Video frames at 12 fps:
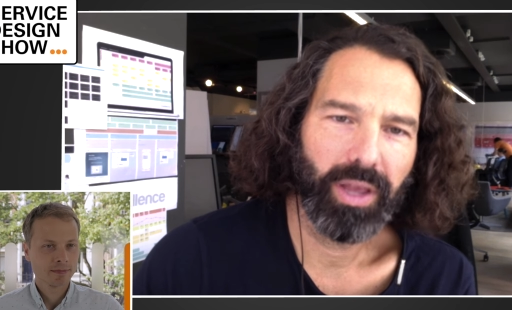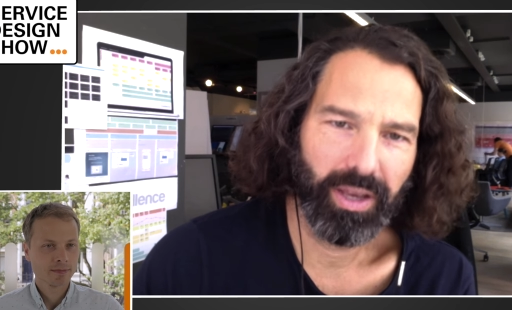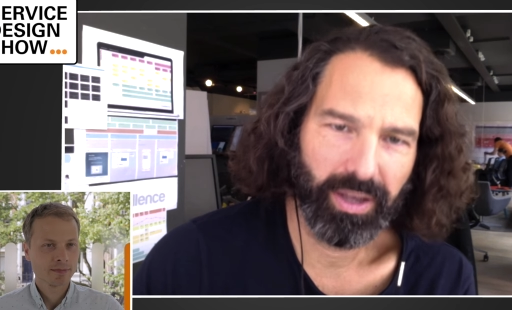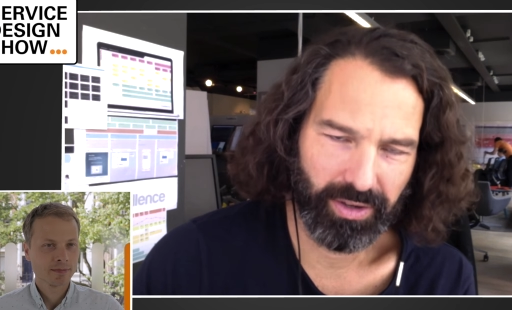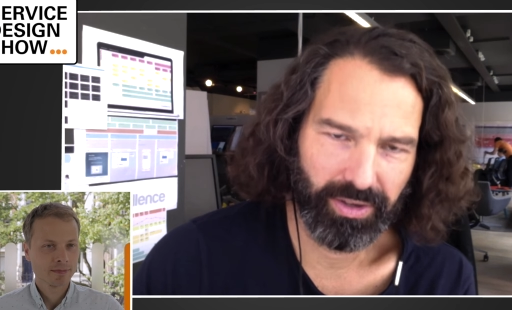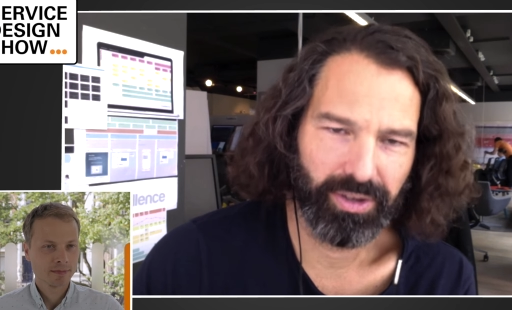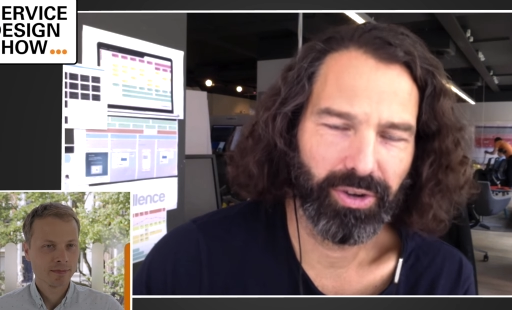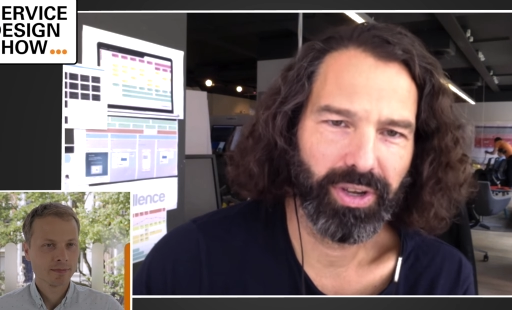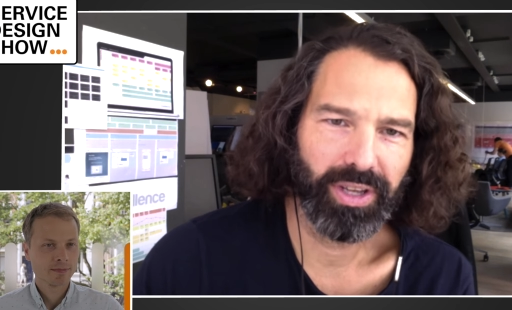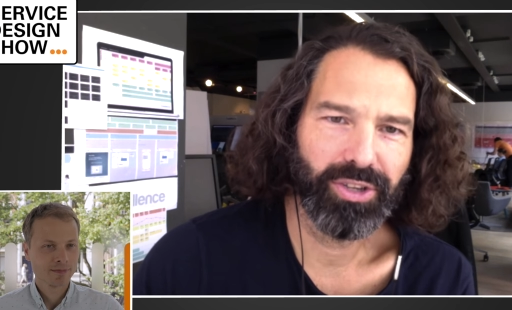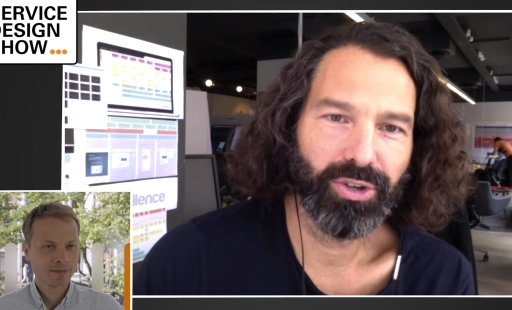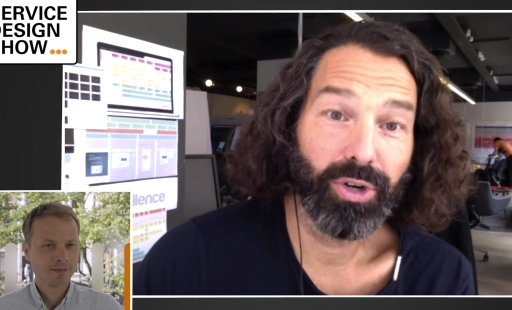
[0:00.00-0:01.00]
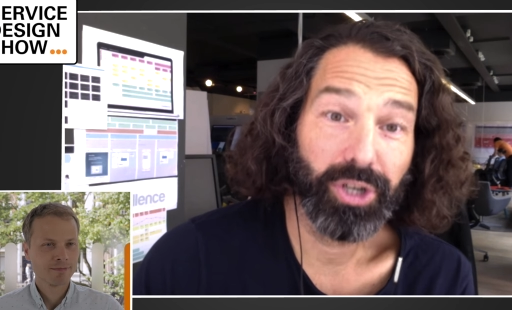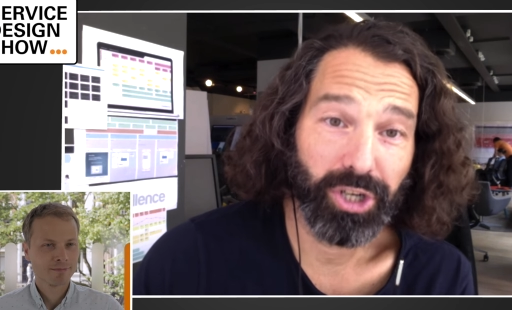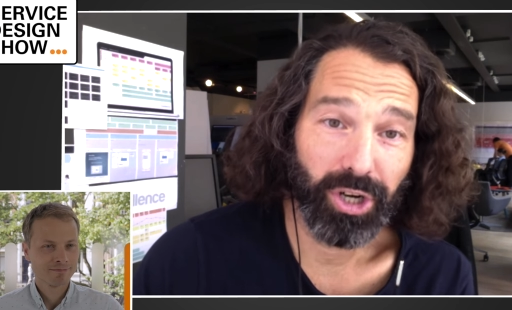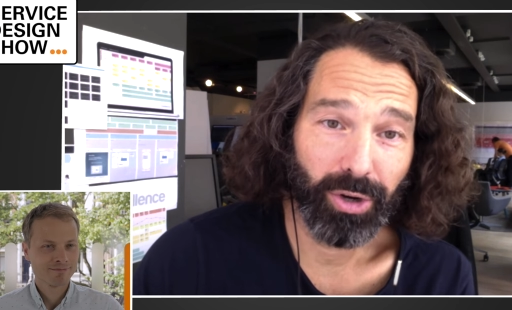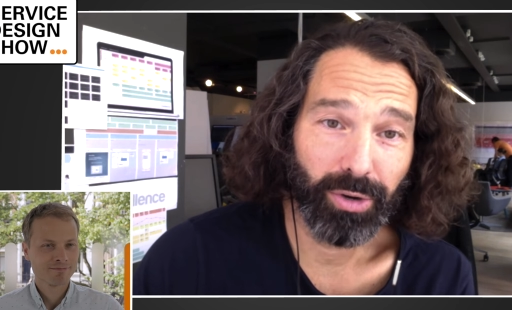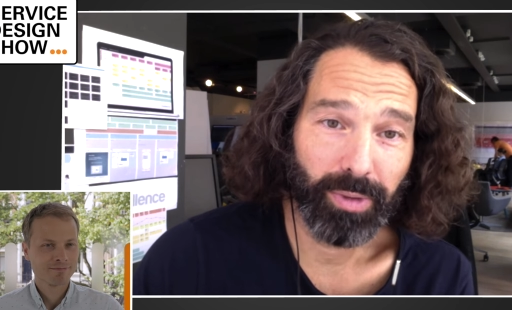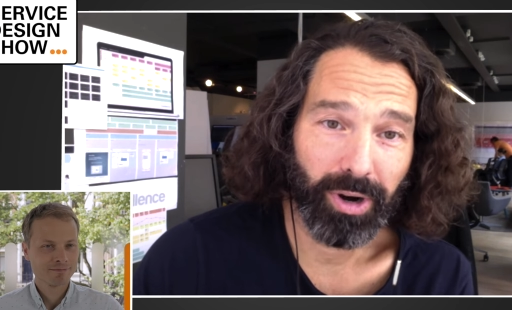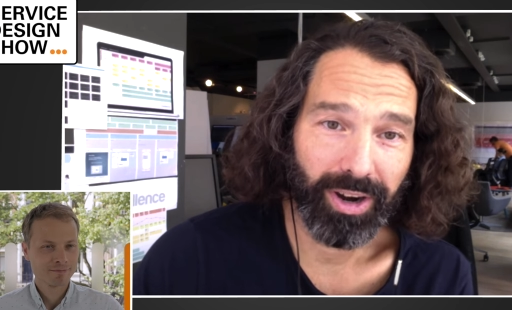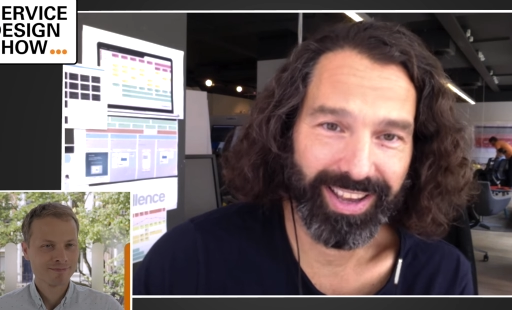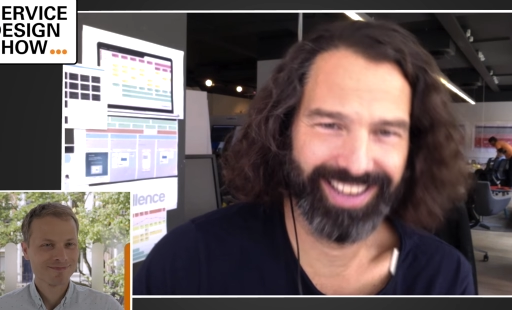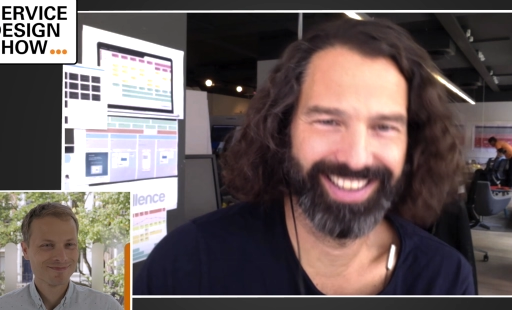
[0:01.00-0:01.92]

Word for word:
Speaker 1: They could look at your show, Mark.